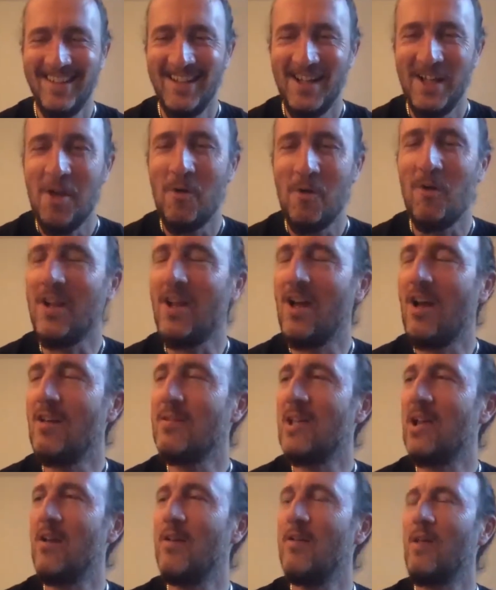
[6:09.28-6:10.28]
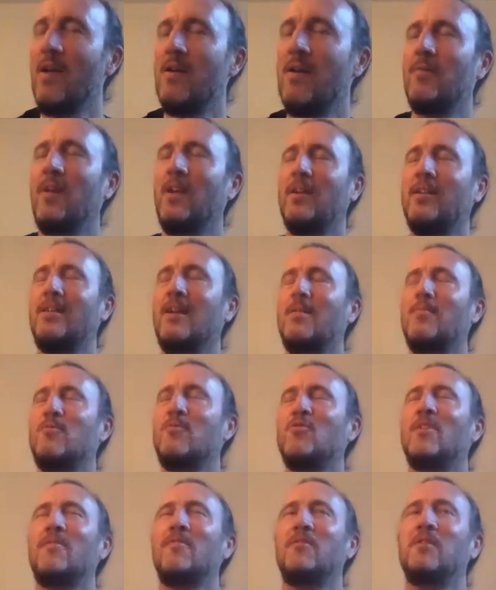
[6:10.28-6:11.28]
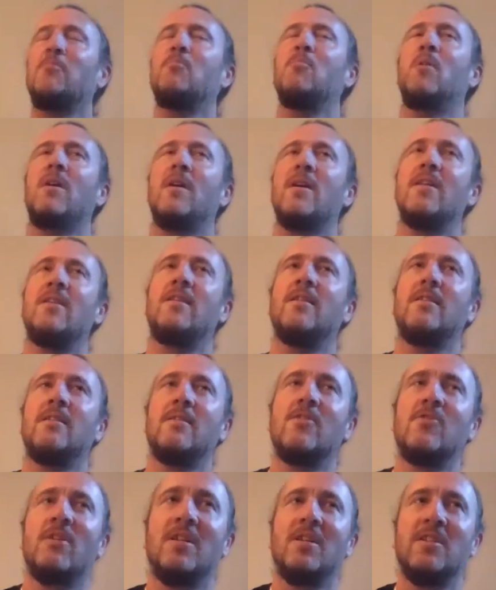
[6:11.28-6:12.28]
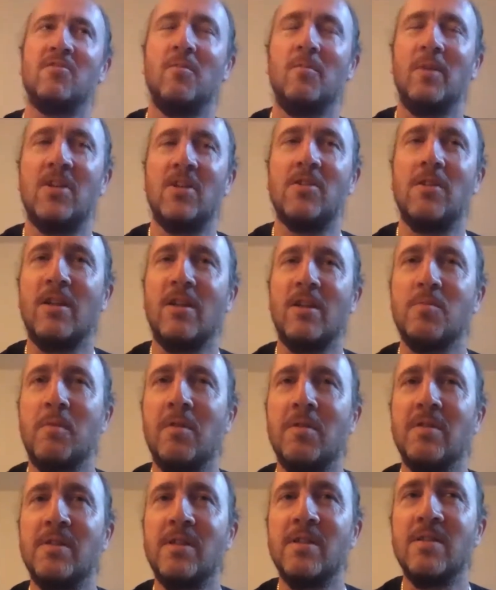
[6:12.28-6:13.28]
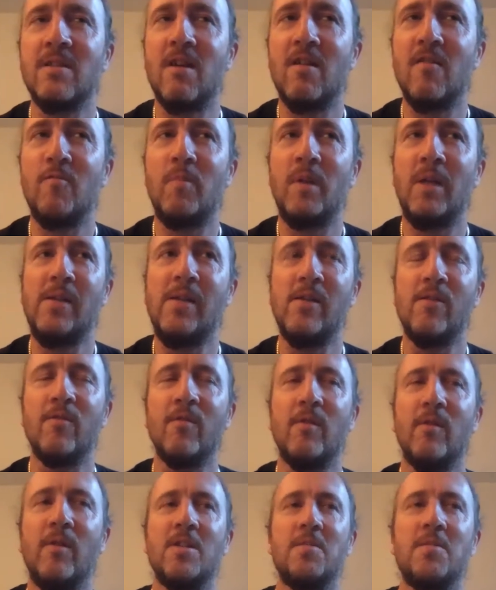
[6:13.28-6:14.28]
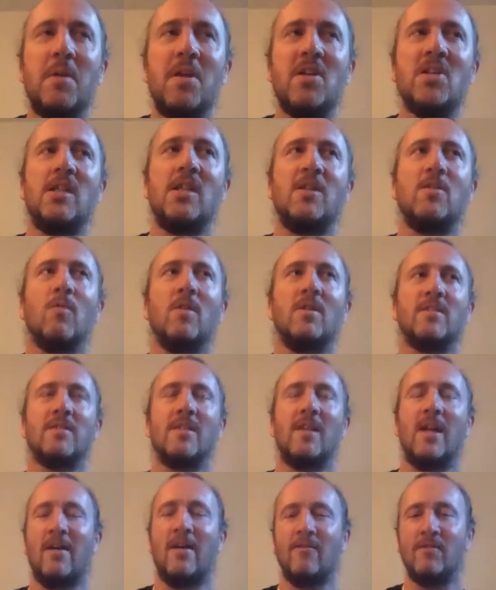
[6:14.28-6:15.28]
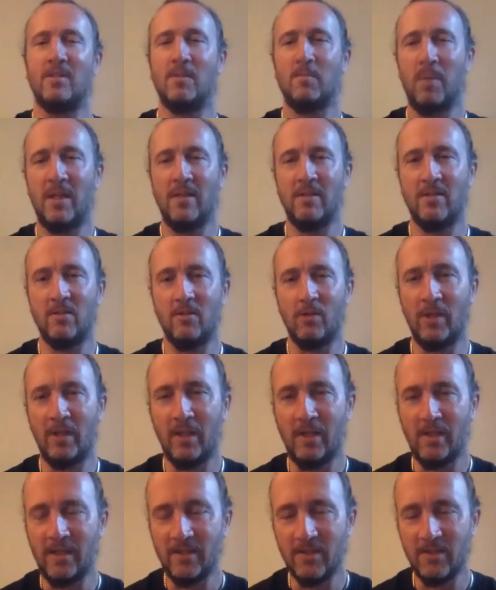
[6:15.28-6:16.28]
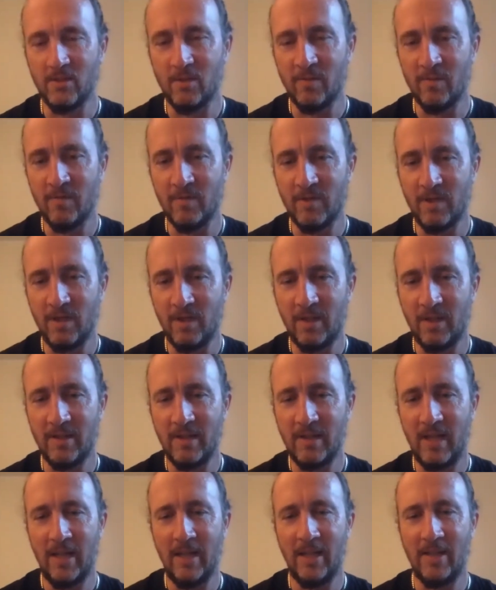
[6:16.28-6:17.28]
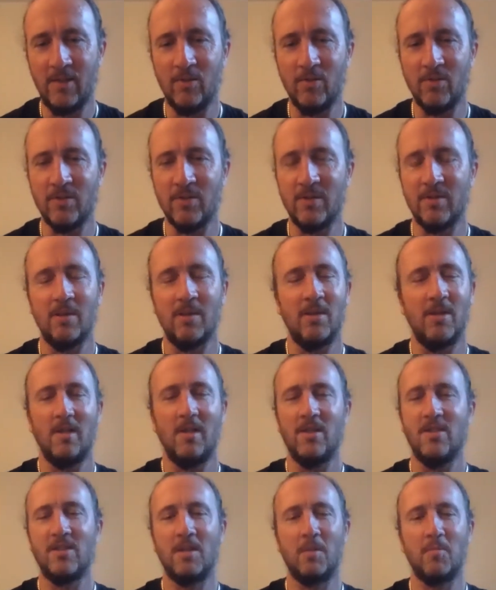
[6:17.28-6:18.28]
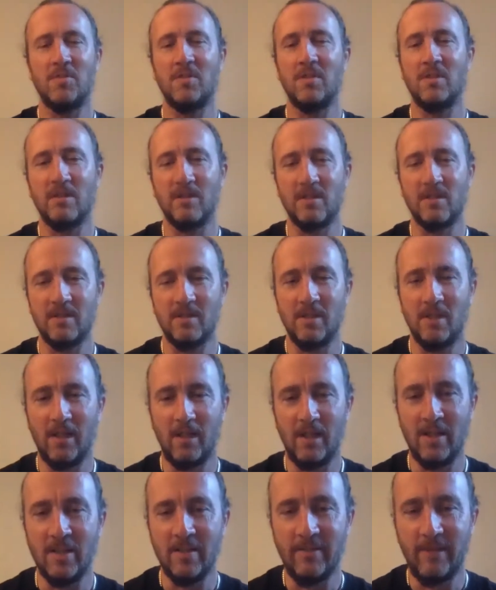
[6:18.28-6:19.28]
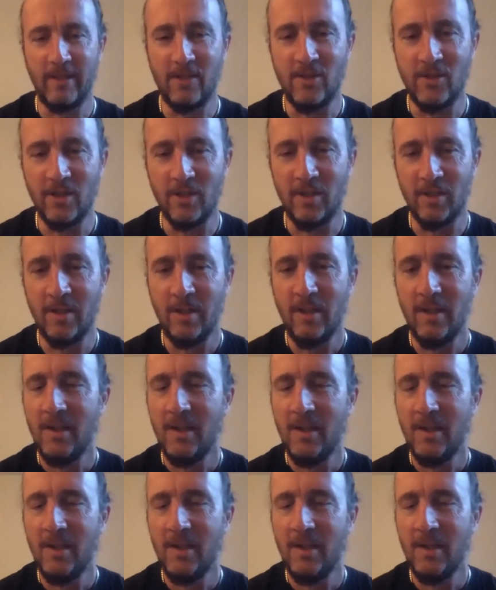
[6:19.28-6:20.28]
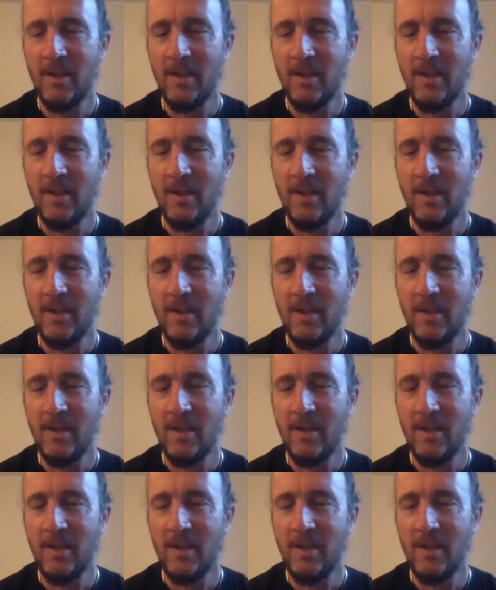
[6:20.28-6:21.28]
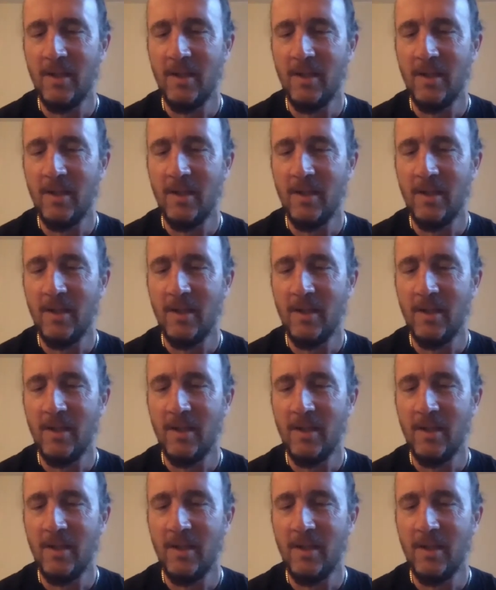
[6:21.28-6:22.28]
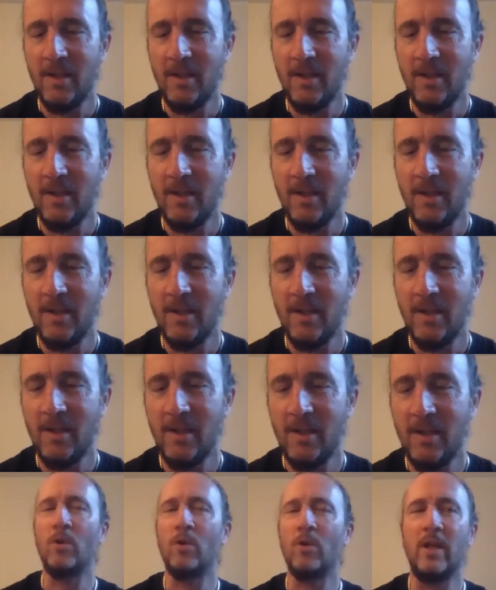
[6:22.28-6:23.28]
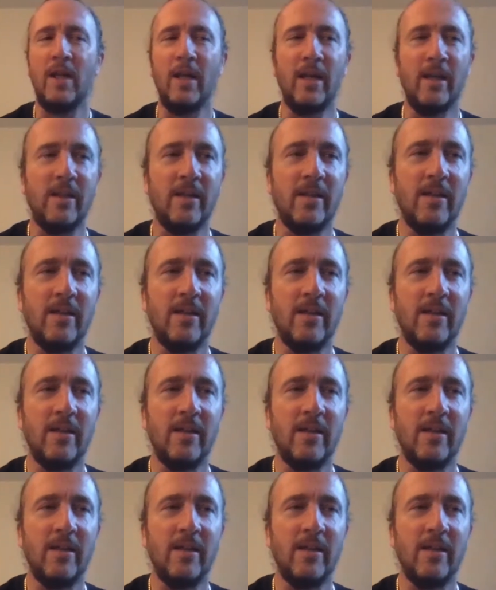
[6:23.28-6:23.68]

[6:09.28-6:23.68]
Well, I'm driven by the transformational experiences that I've been through, especially the ones that haven't depended on any sort of psychedelic or substance intervention, the things that are gifted to me without warning.